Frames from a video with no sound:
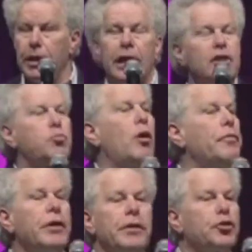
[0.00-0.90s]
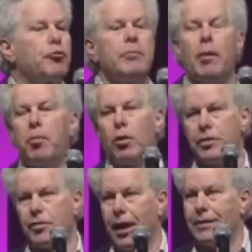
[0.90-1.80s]
It's one thing to dream up all
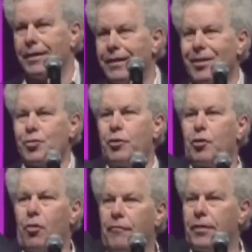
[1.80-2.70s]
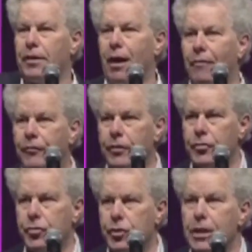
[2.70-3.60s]
these ideas when you're off at a
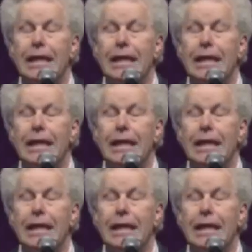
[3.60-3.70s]
conference.